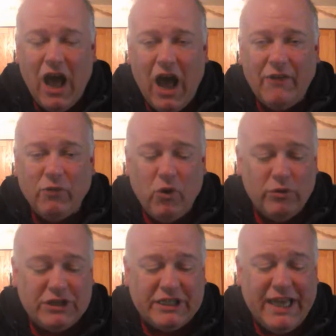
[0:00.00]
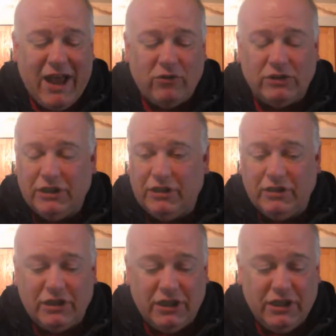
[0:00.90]
I've always
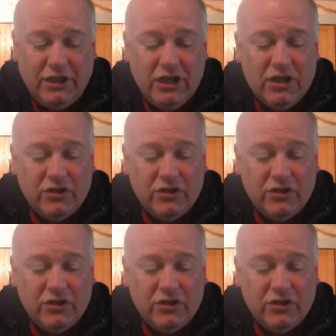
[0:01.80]
counted the